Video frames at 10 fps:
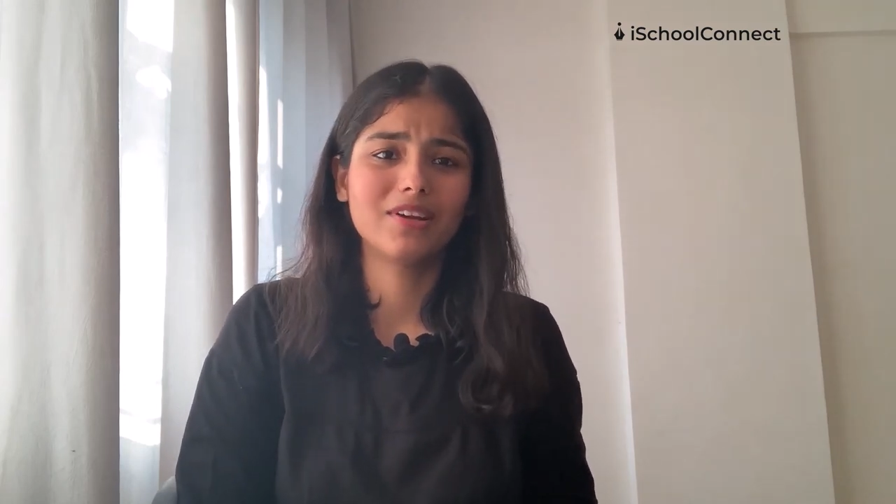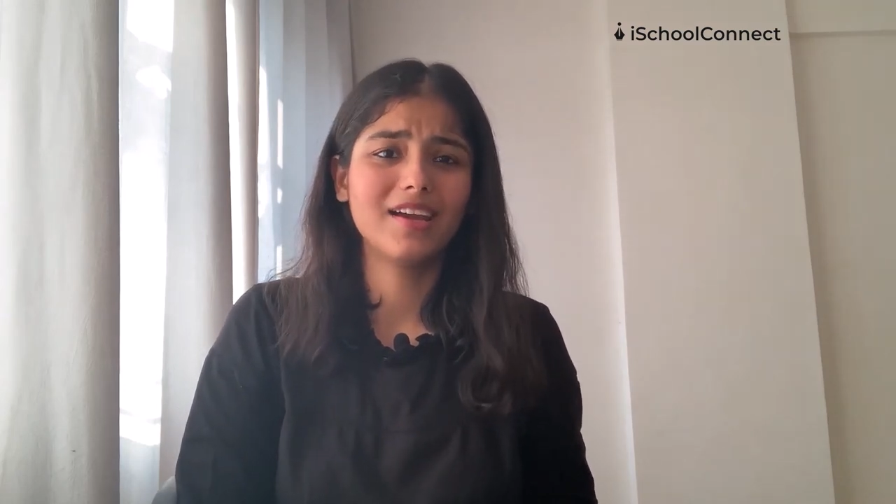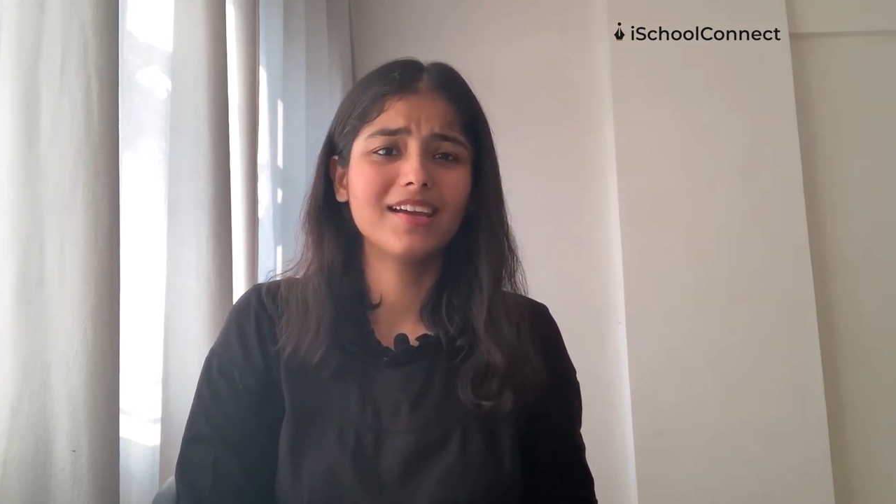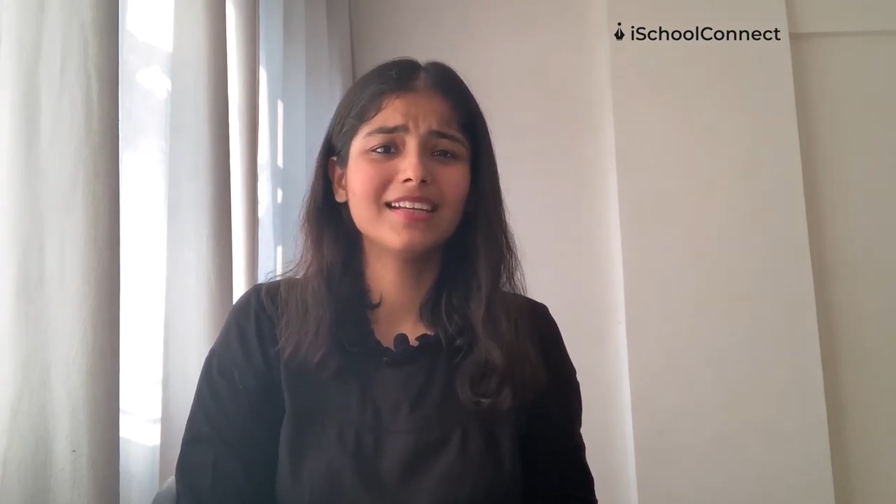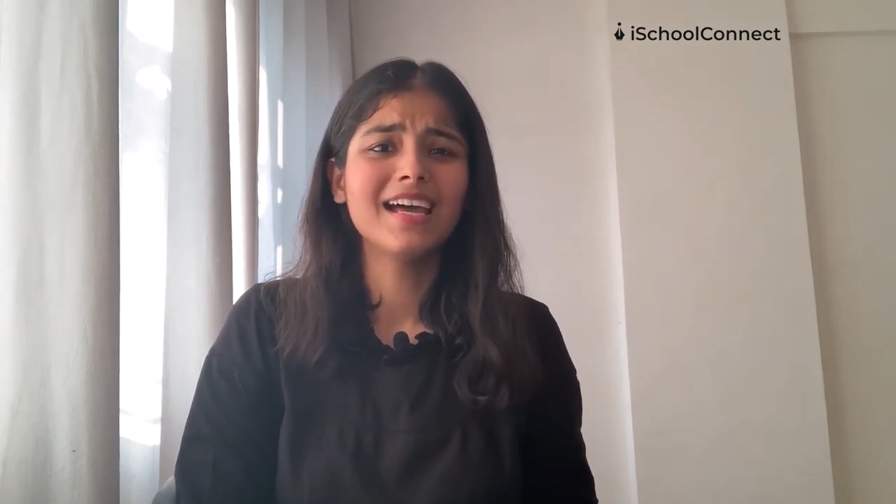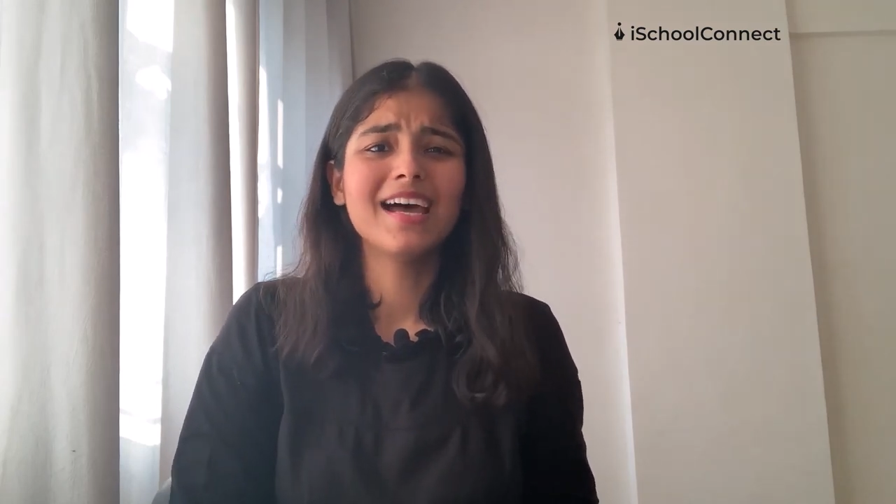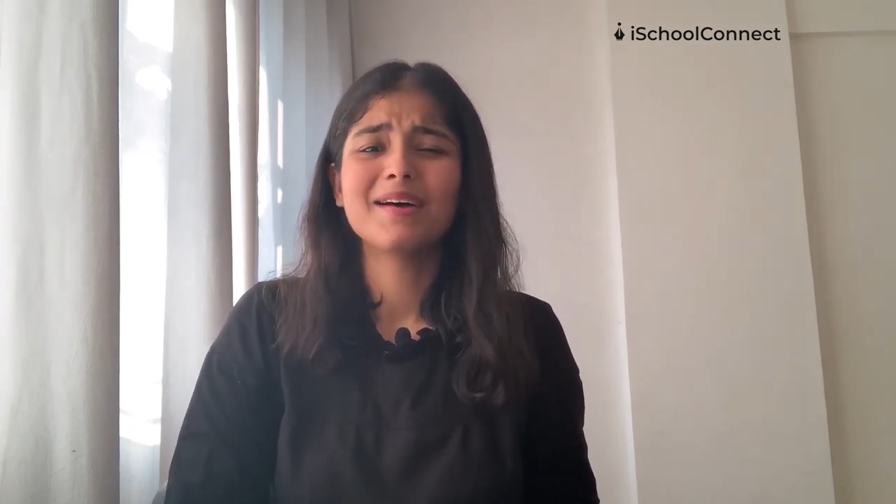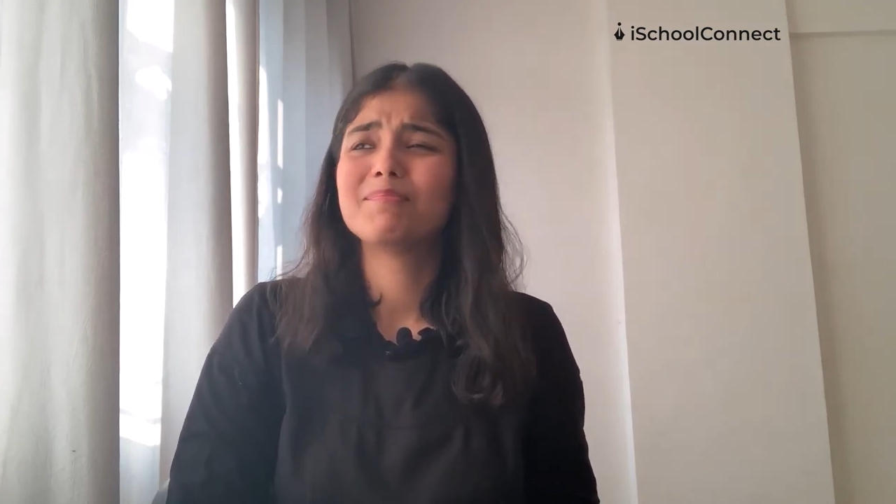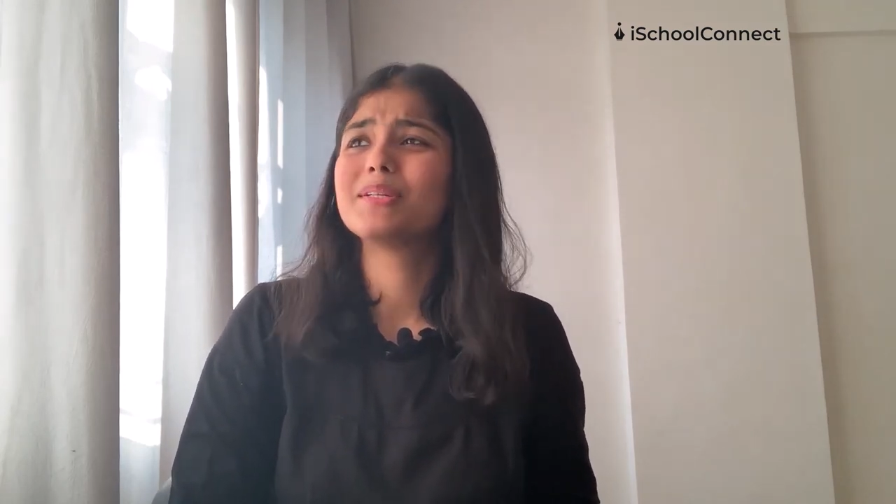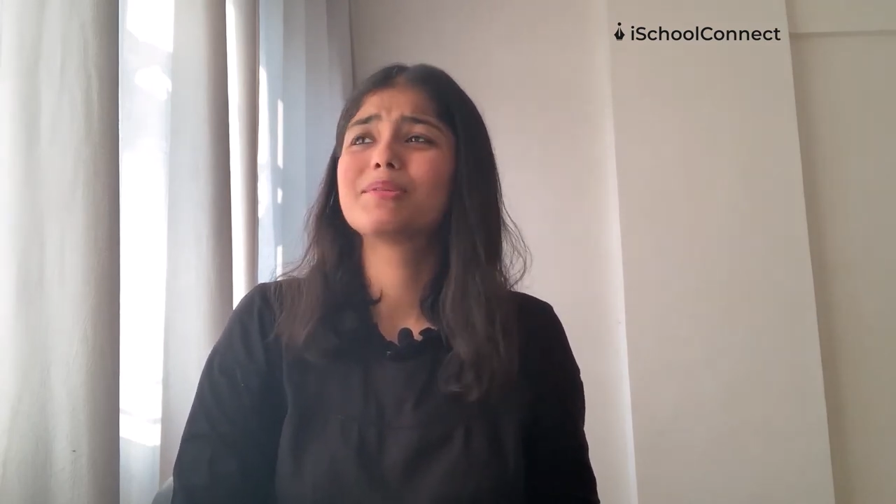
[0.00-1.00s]
right?
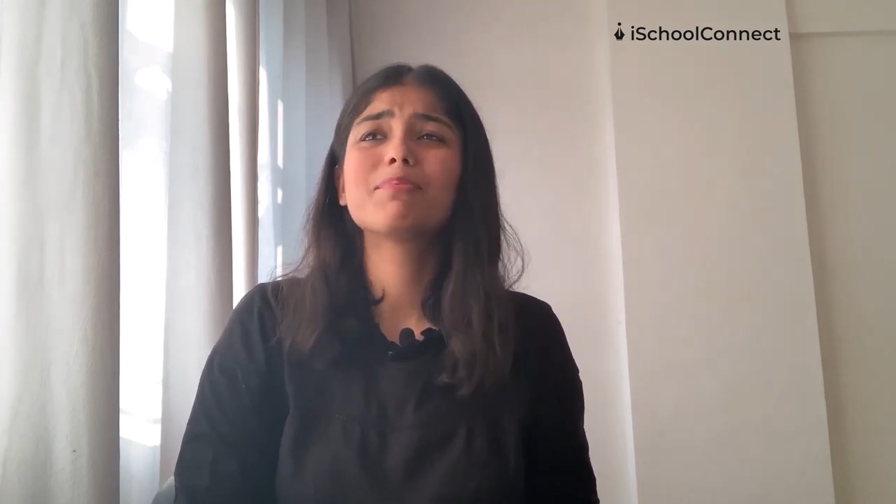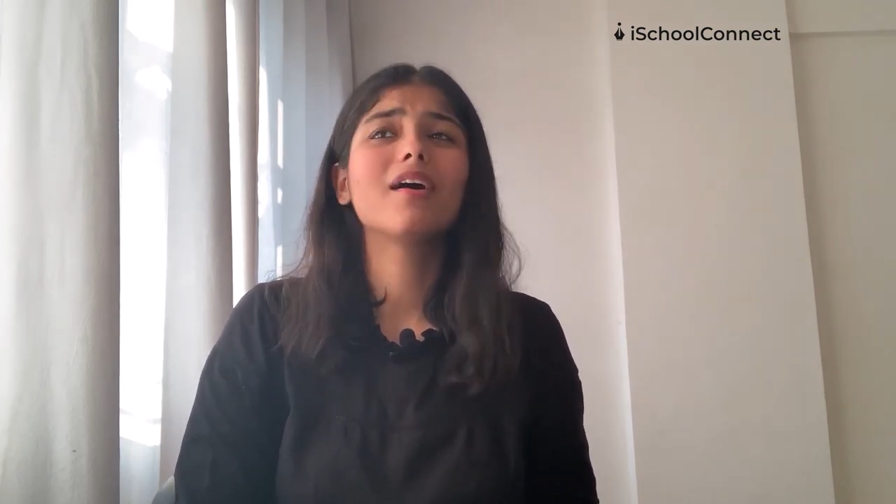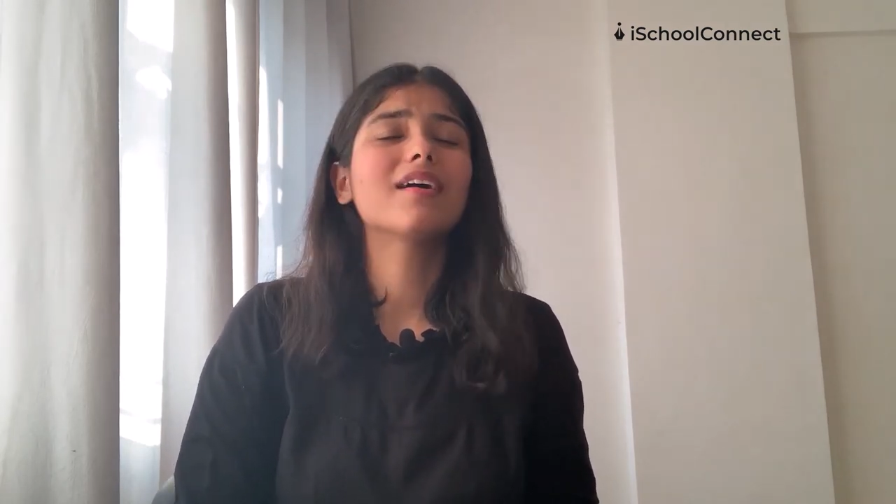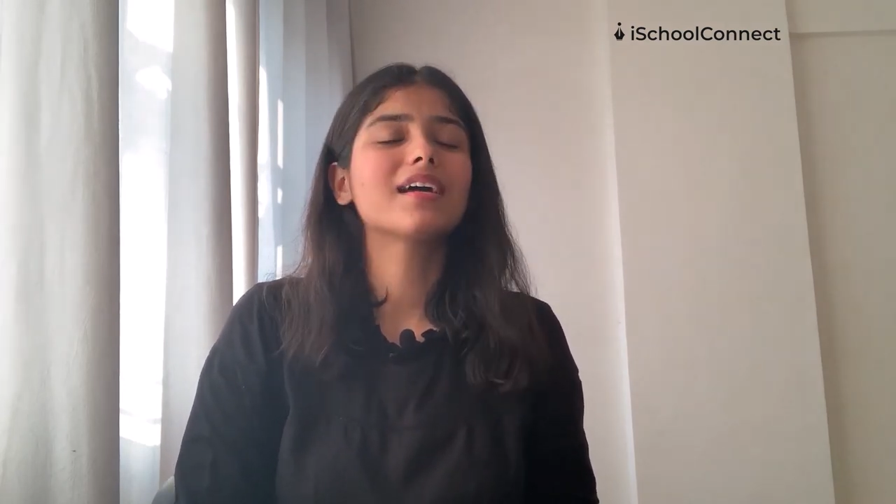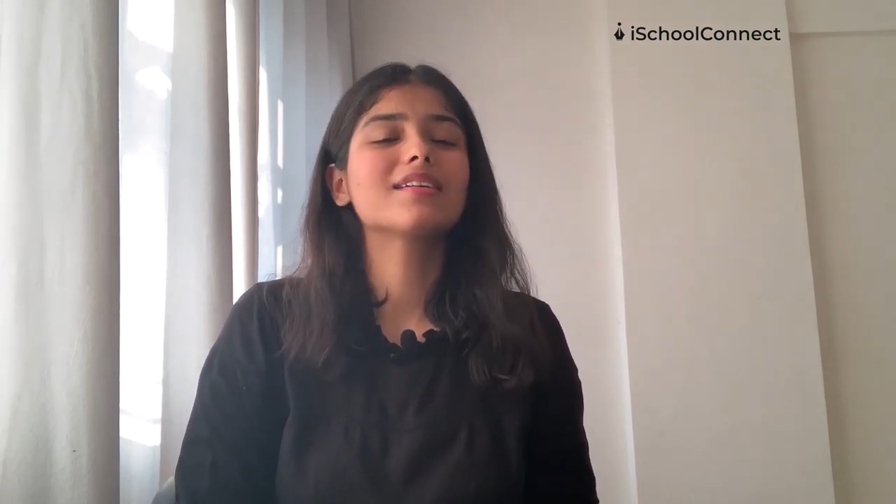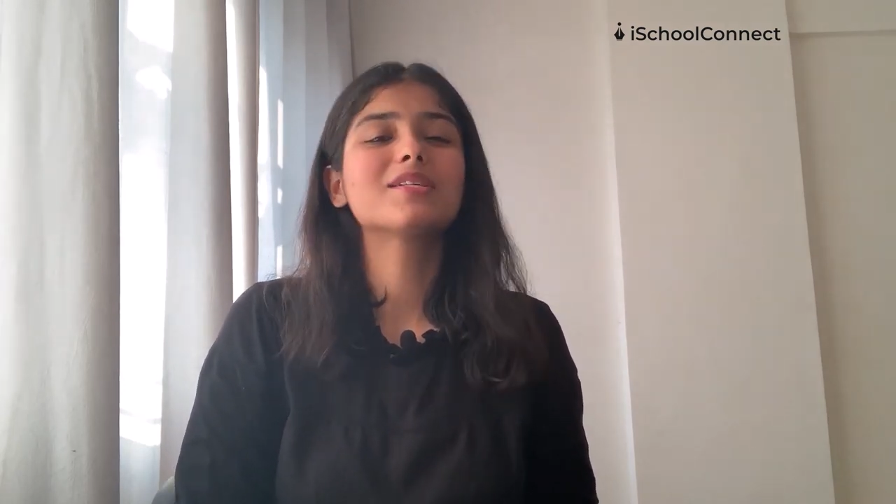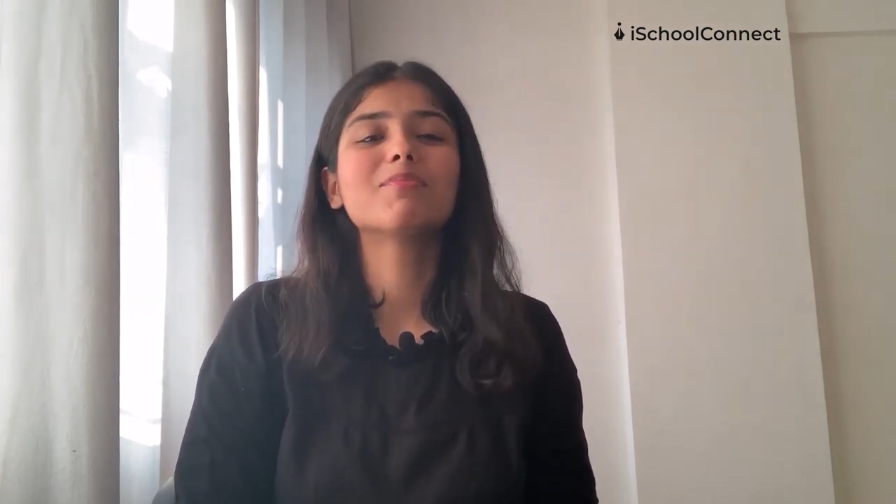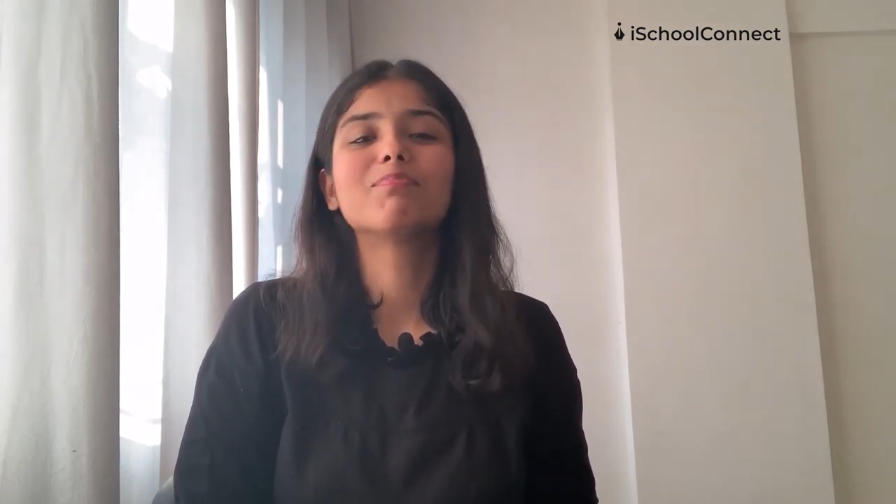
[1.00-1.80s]
Pittsburgh is a